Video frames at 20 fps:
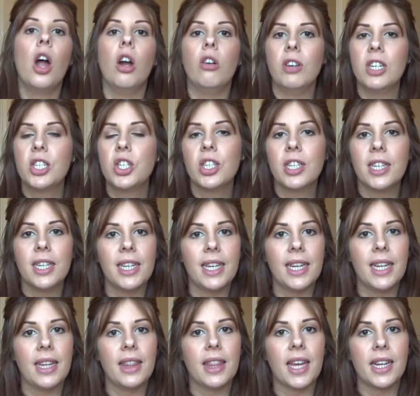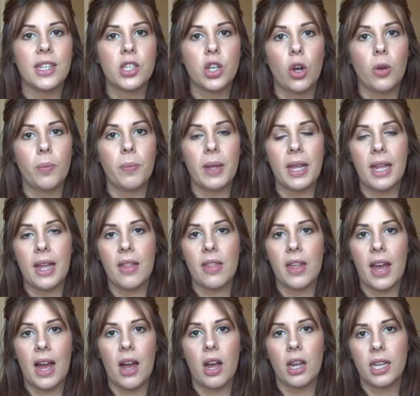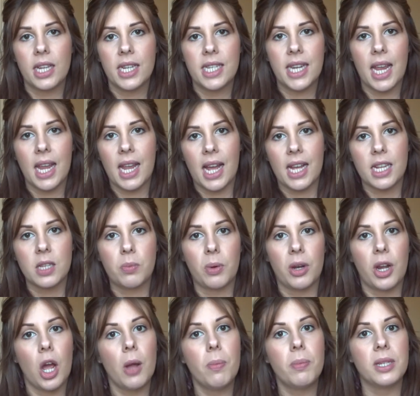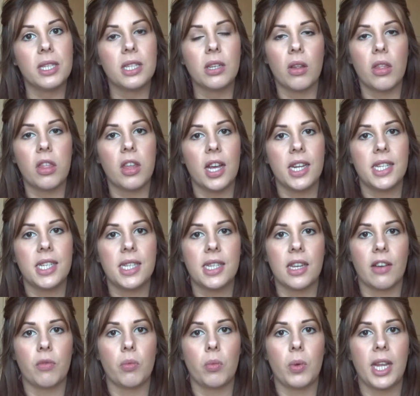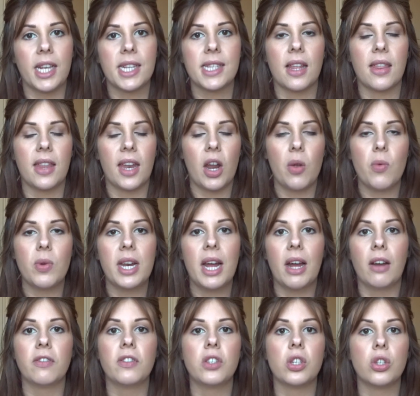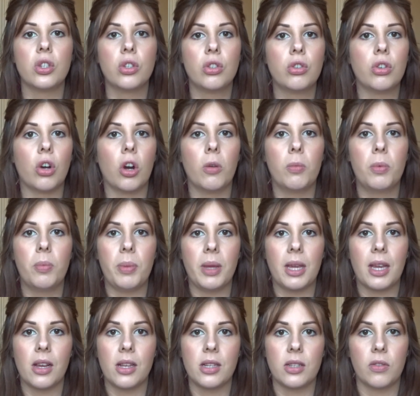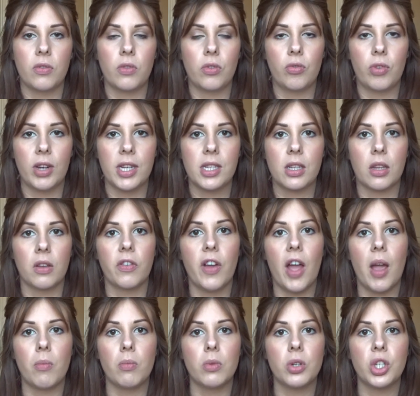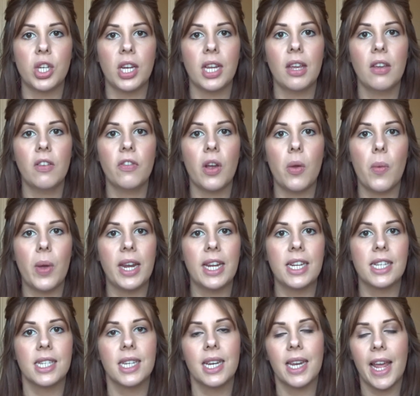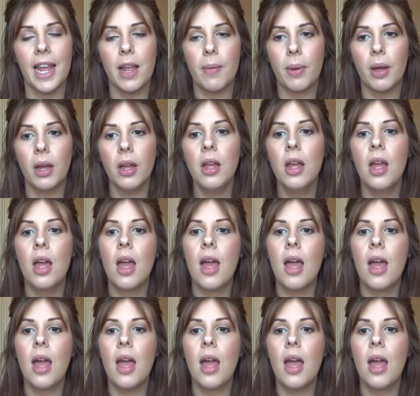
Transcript: Originally they told me that I could take aspirin up until 37 weeks and then I would have to stop because of the risk of hemorrhaging if I went into labour.